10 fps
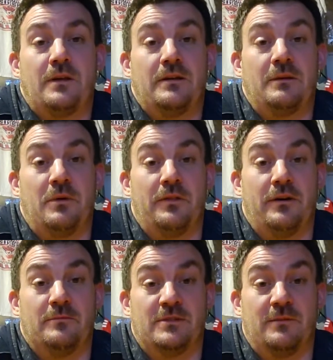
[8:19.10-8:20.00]
Give me a
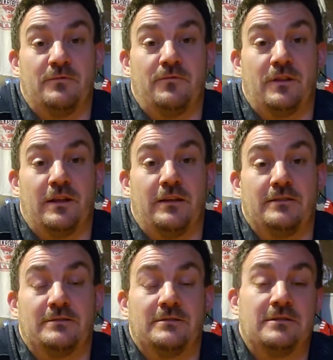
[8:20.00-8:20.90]
thumbs up if you like it,
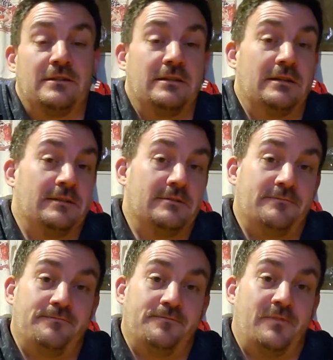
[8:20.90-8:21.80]

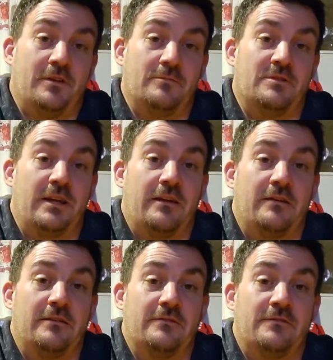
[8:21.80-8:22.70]
thumbs
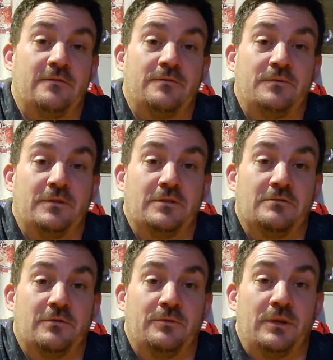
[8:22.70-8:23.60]
down if you just
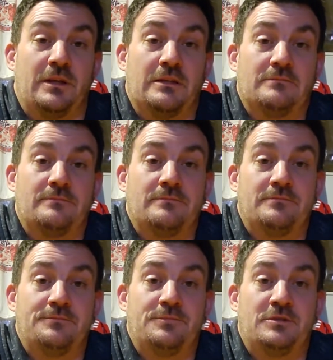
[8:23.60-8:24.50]
want me to
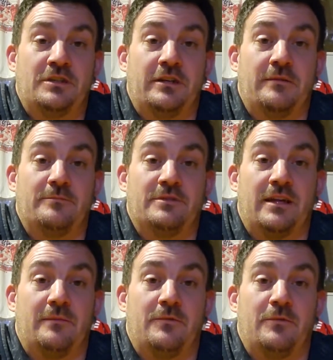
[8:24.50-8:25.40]
shut up and
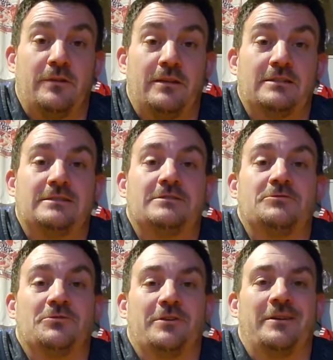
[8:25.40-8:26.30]
stop doing this,
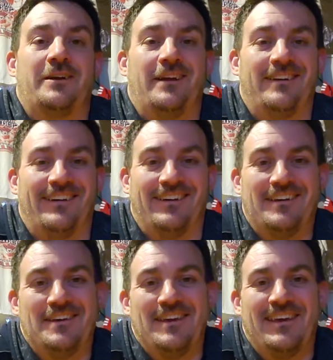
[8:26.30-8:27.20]
or
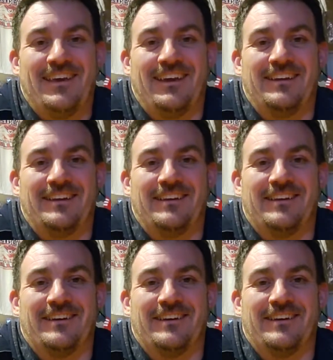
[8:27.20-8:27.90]
any